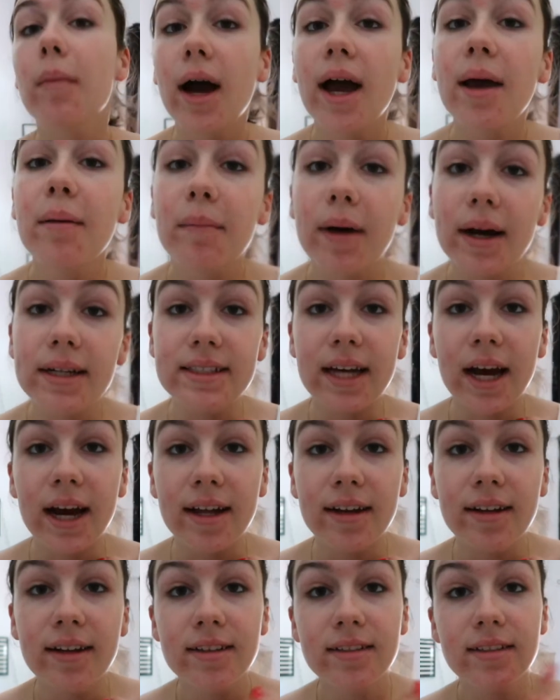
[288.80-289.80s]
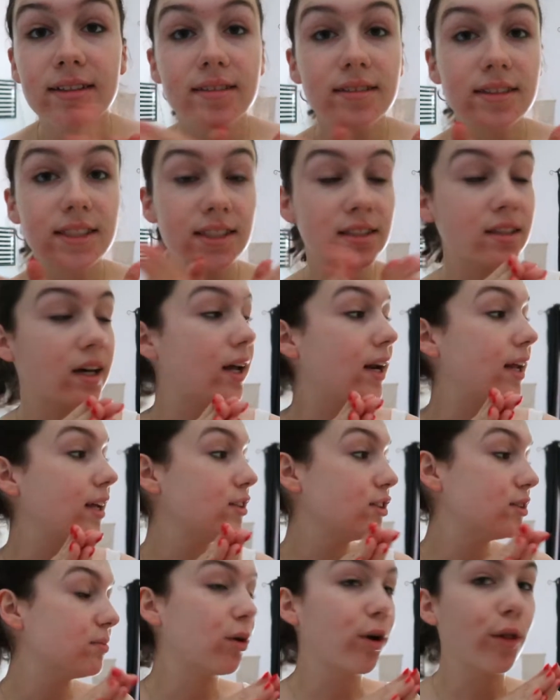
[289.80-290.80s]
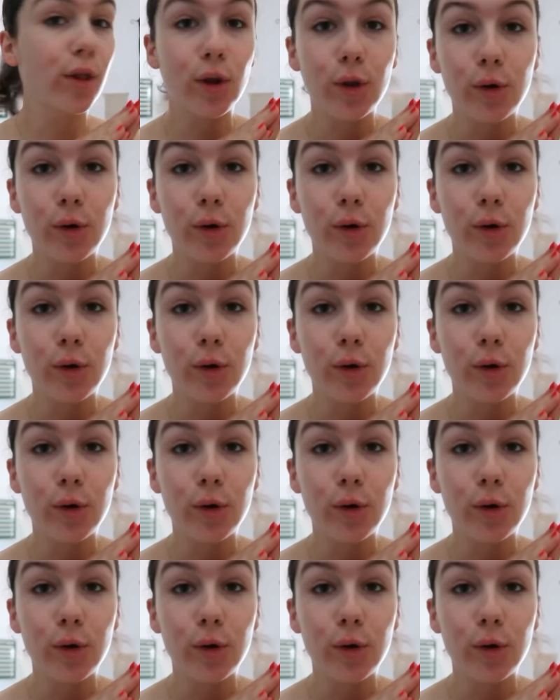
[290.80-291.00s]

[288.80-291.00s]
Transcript: mind my dad deciding to mow the